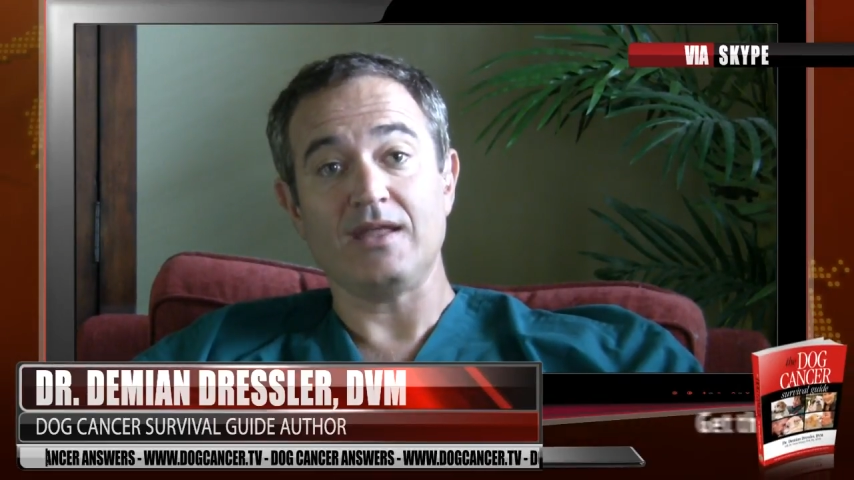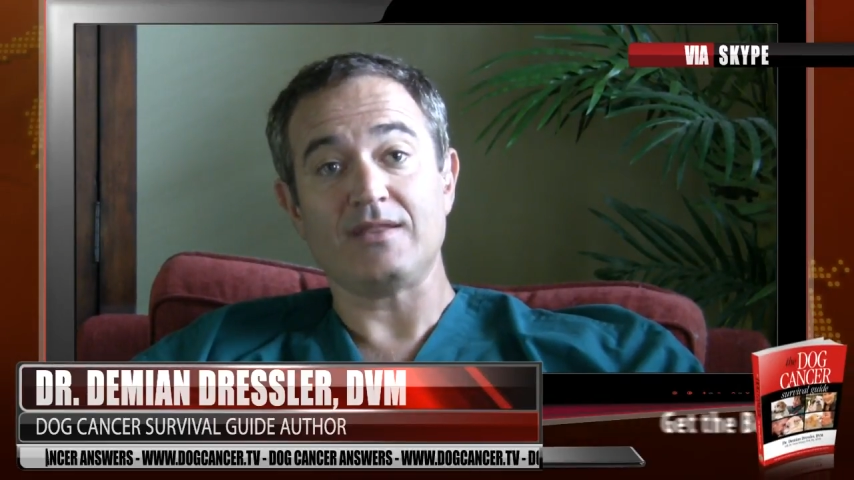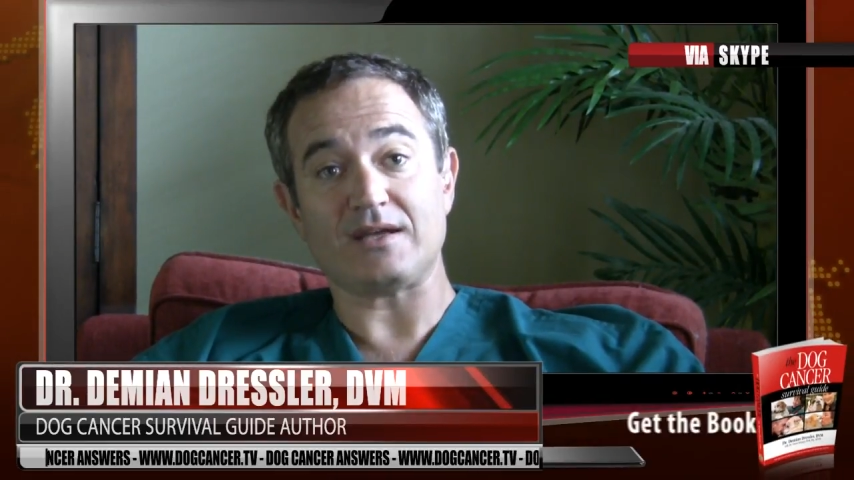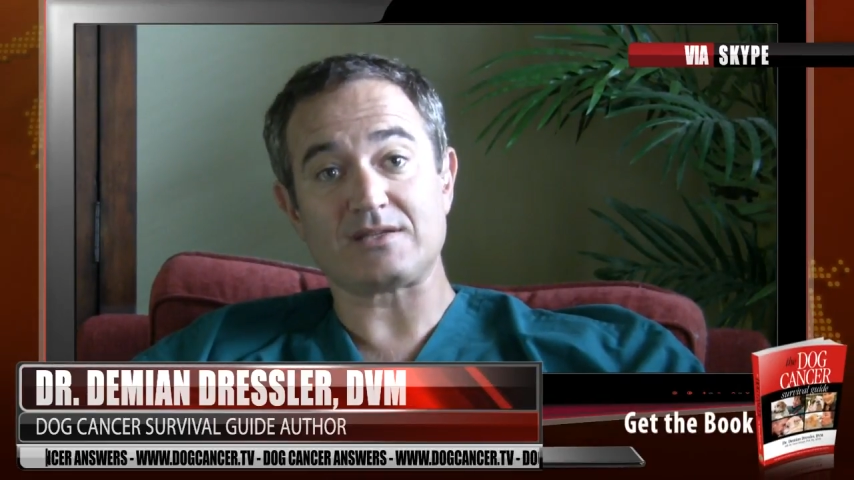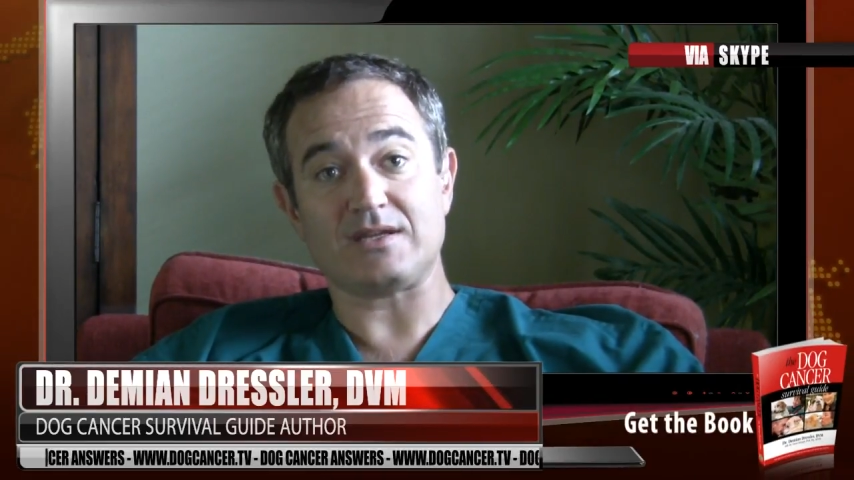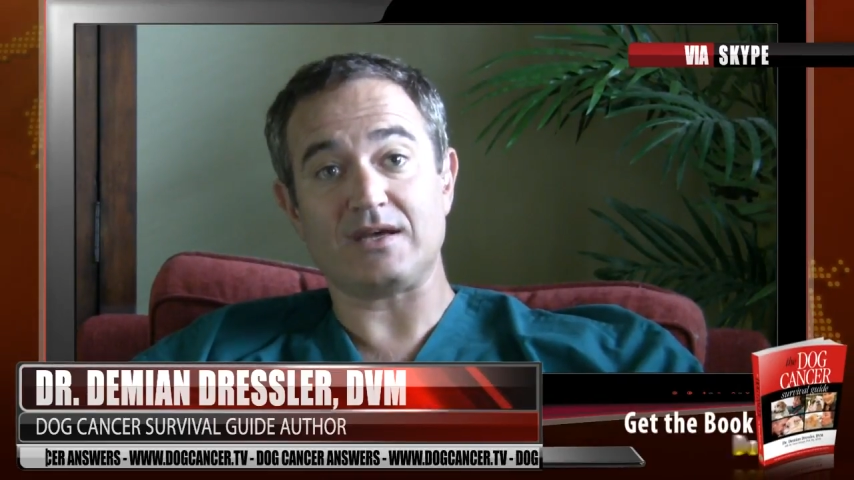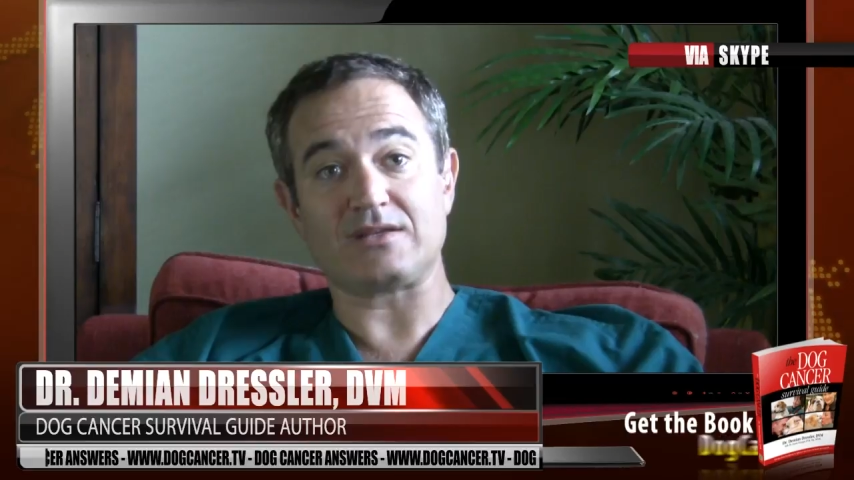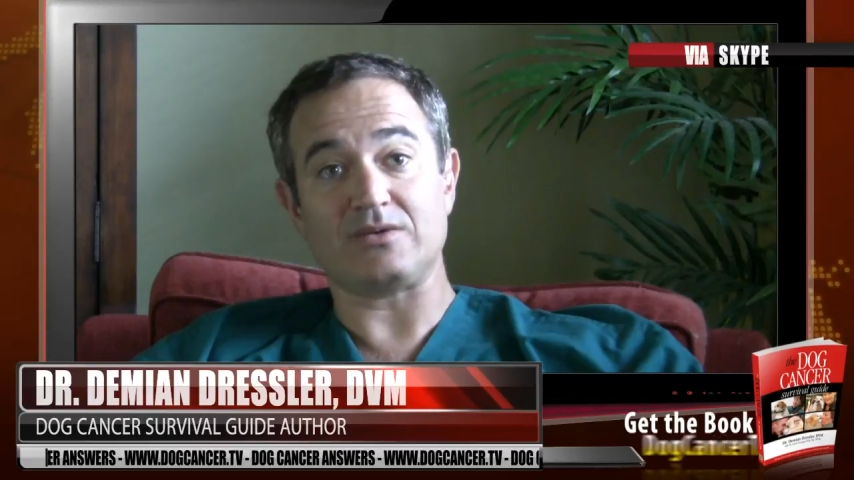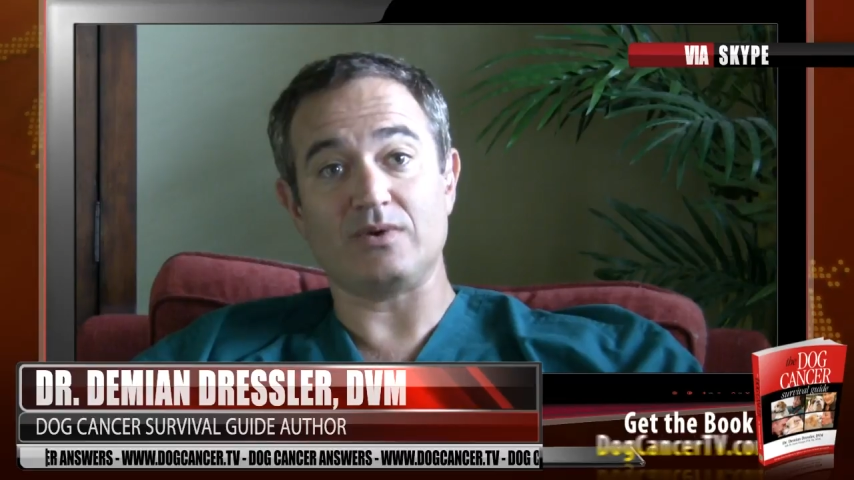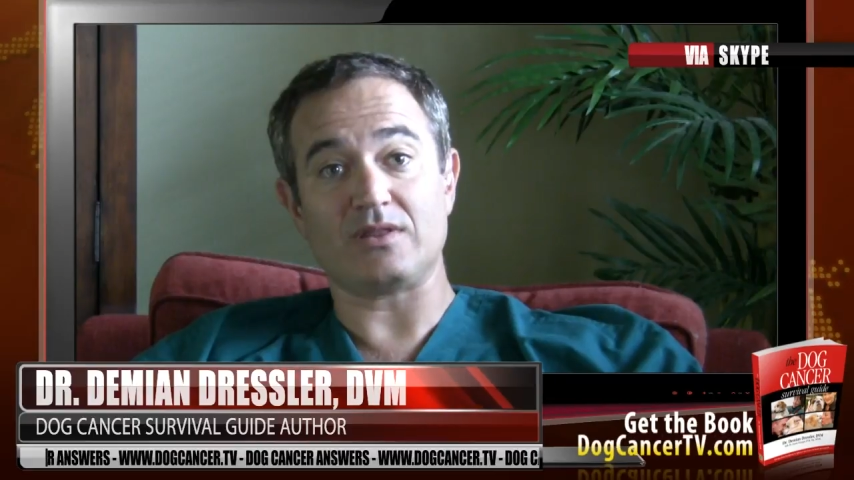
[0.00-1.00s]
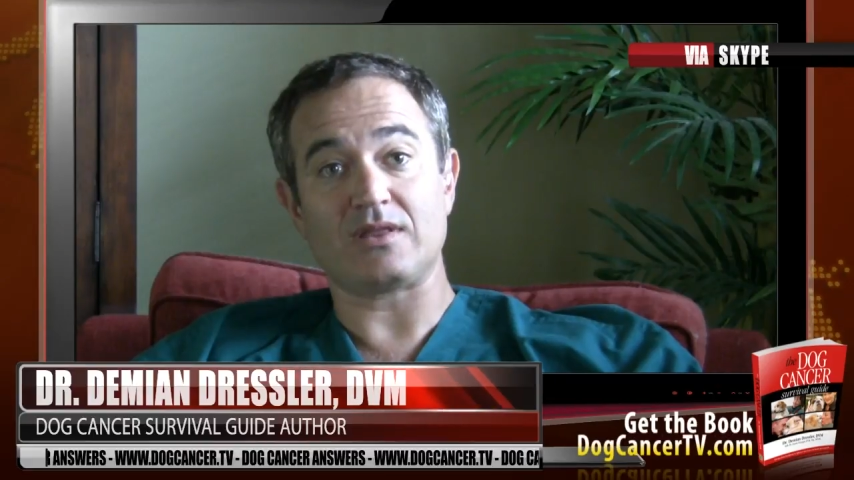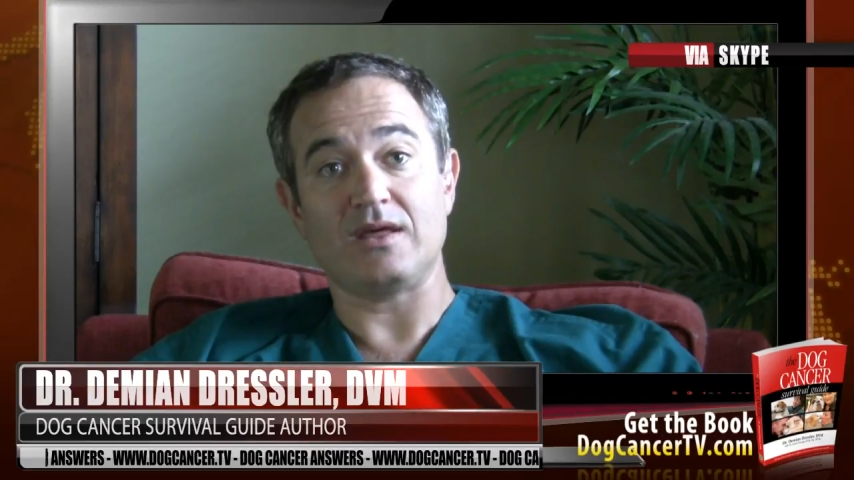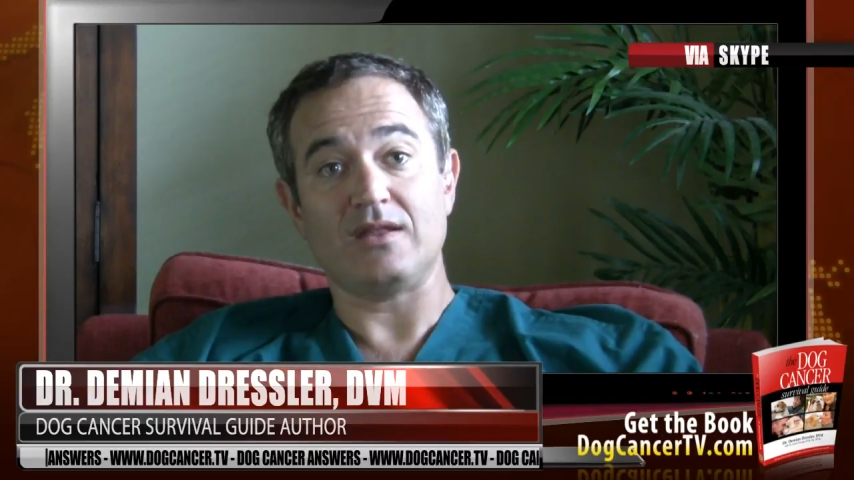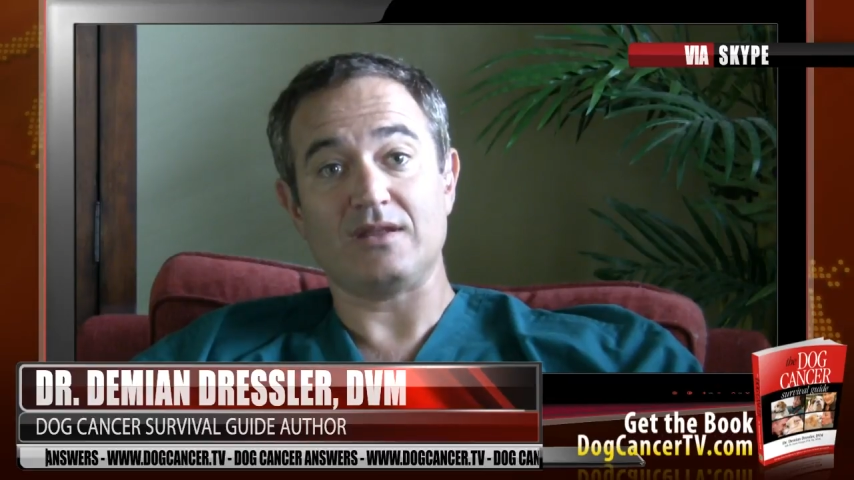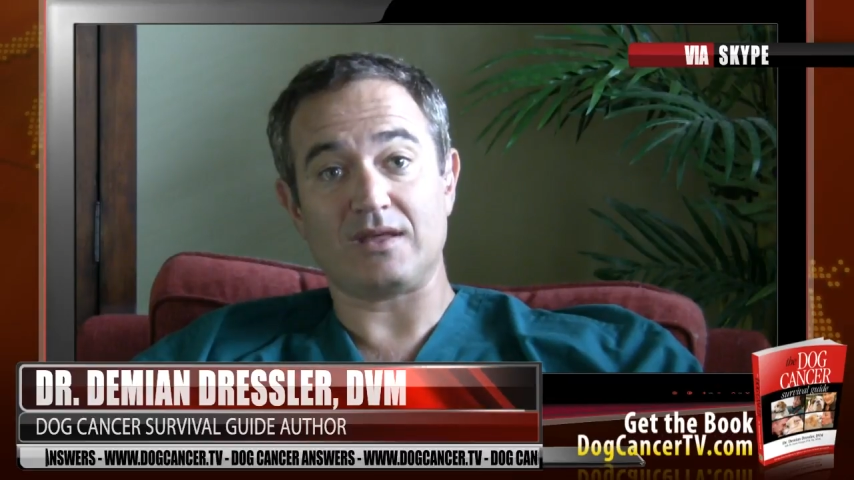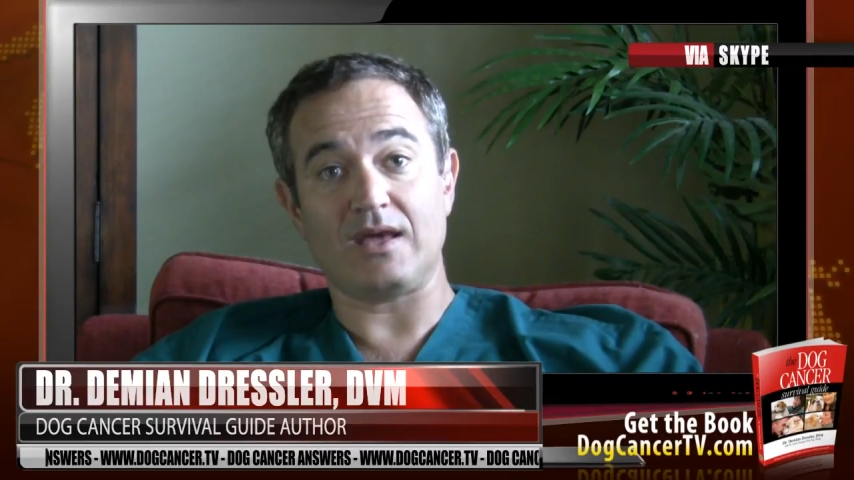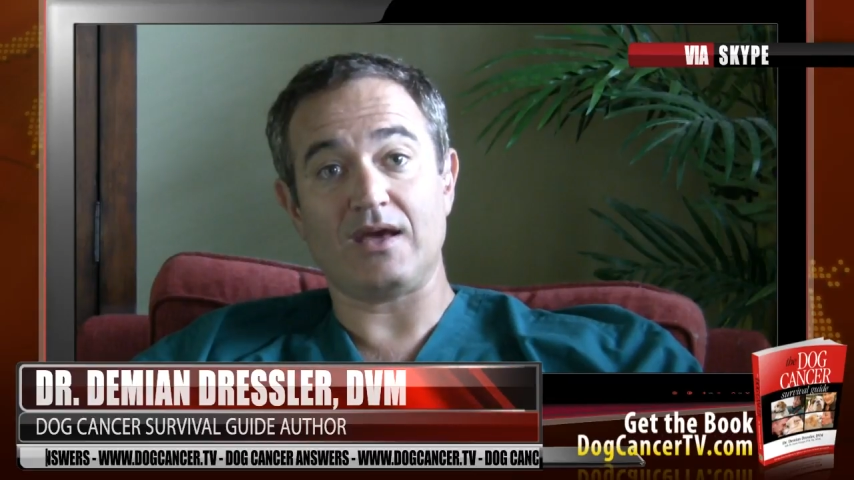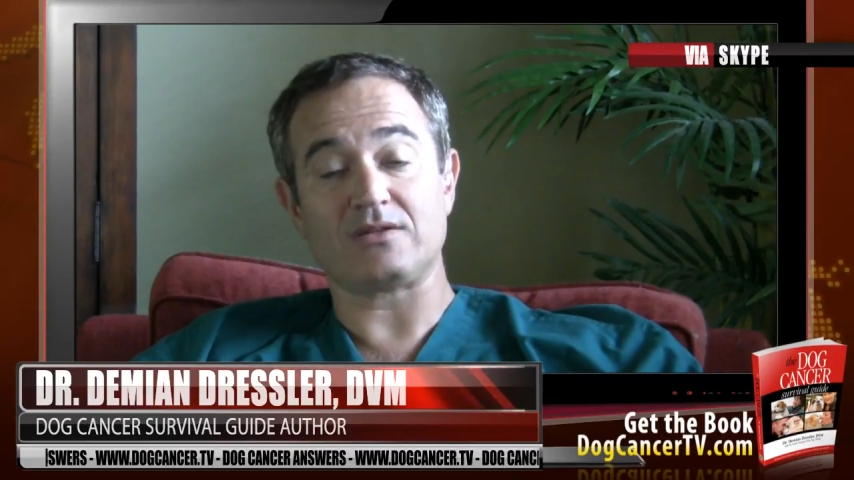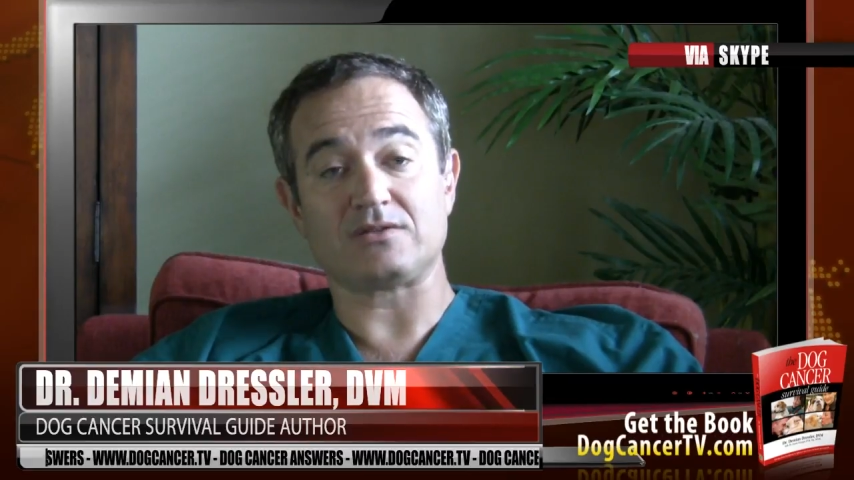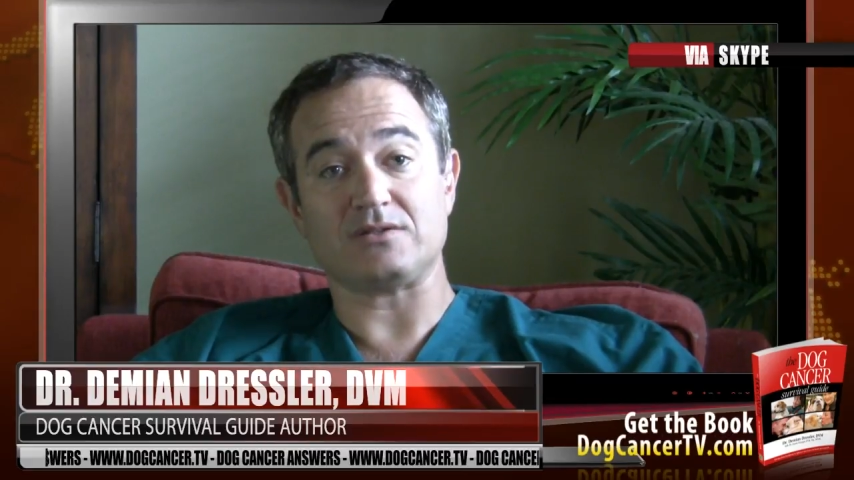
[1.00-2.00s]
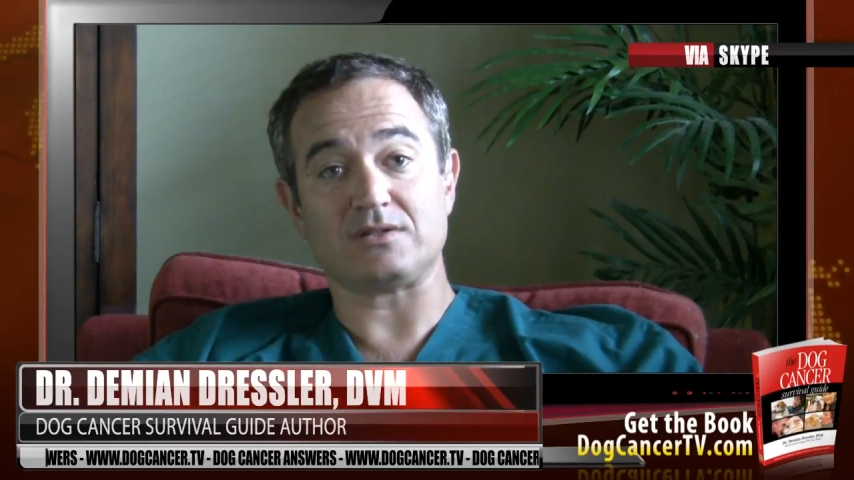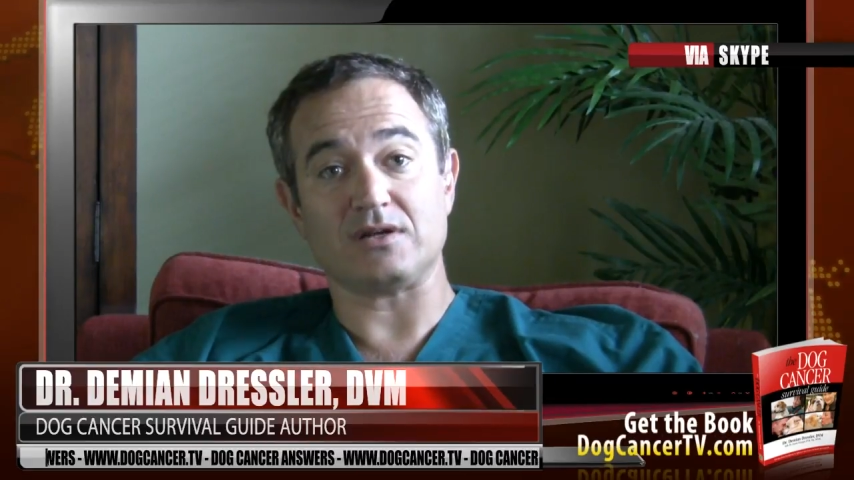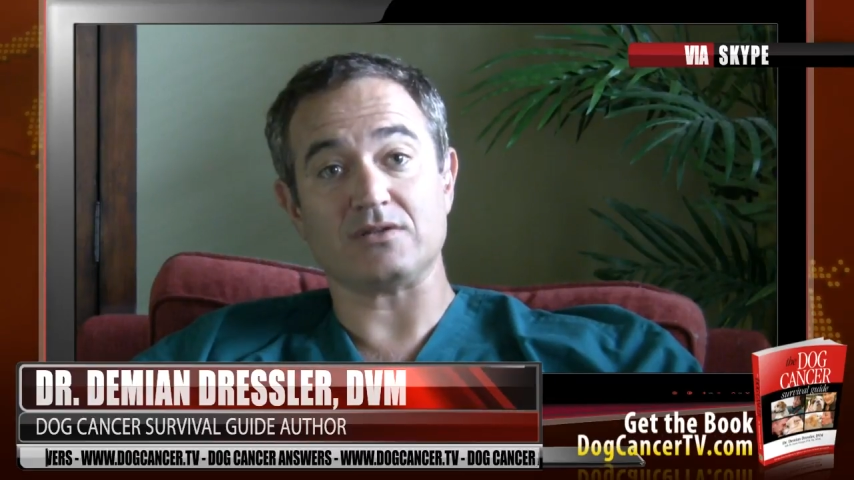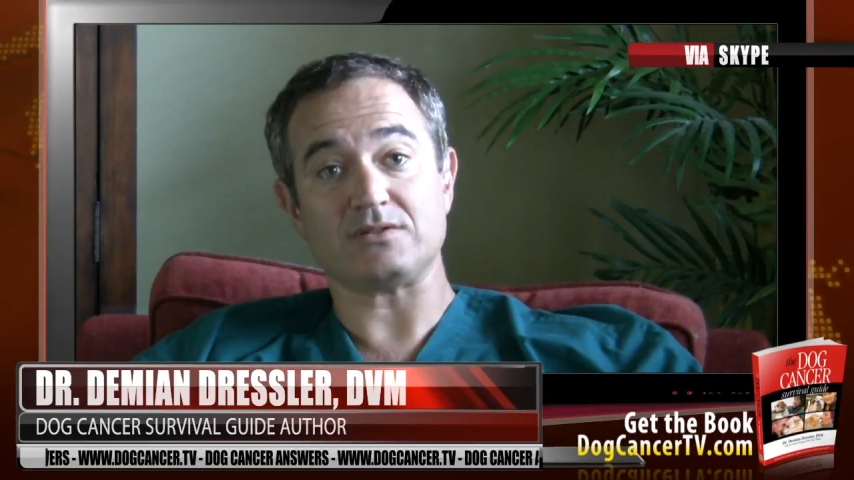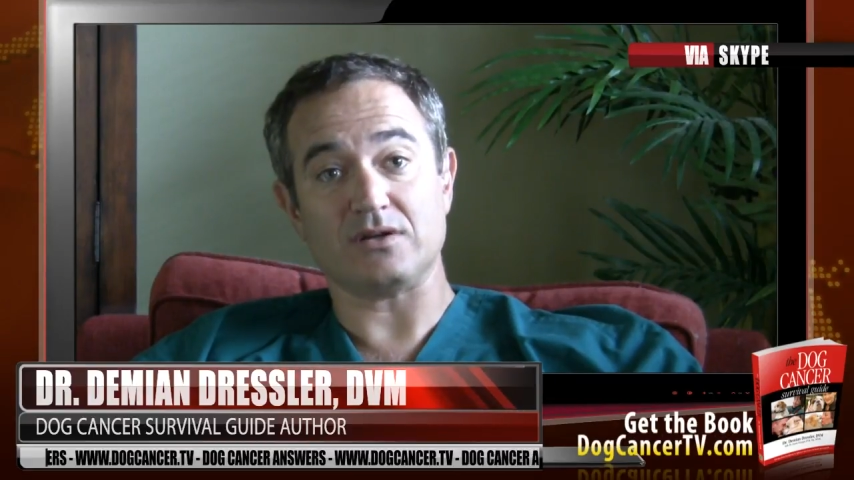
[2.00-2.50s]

that's connected with the cancer cells.